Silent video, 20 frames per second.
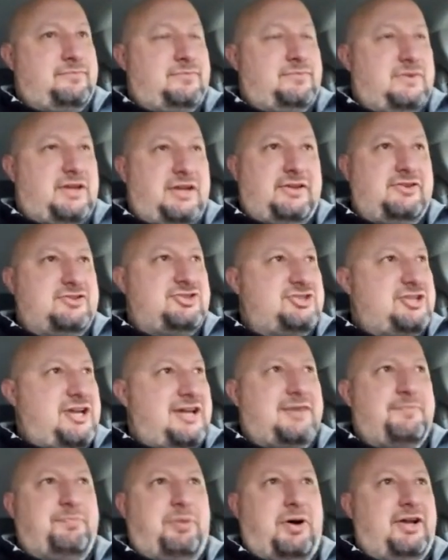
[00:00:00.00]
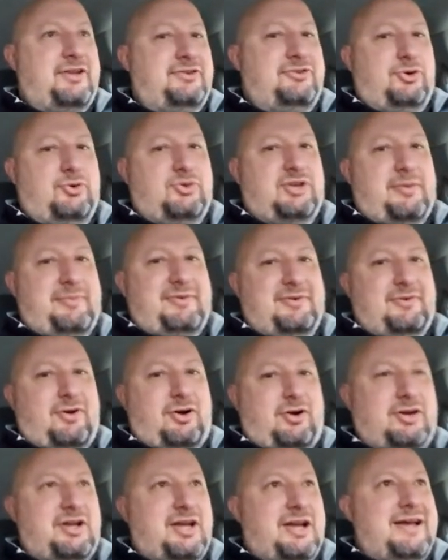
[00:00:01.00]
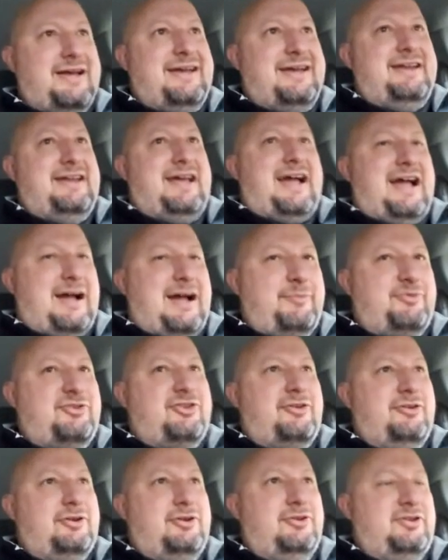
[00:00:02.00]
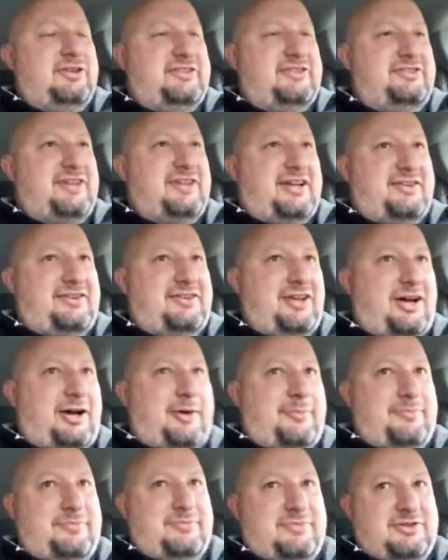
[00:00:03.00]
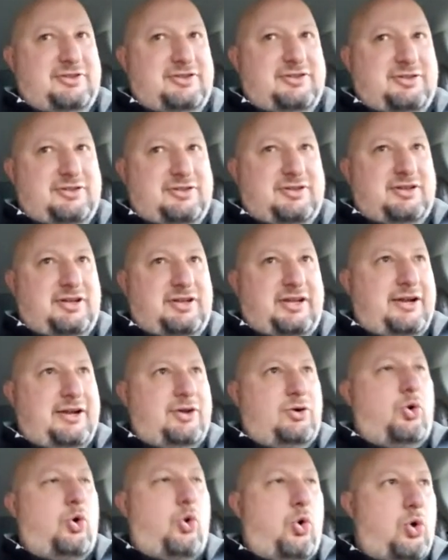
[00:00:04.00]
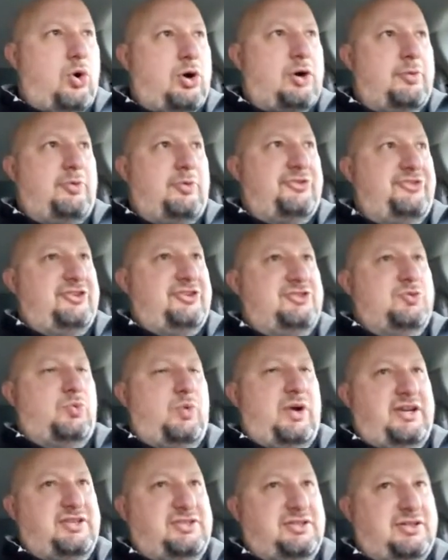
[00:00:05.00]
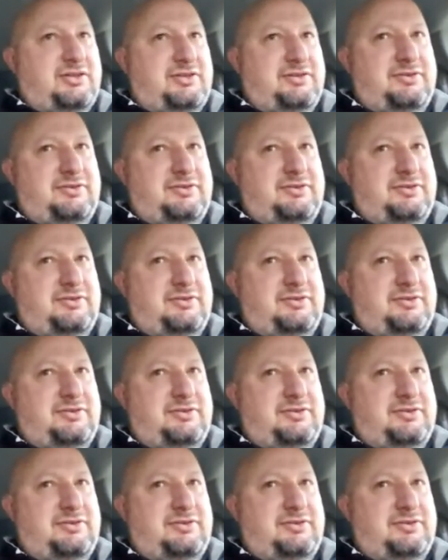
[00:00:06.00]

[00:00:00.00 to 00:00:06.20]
And the shank punt, don't get me wrong, it absolutely set us up in a horrible situation.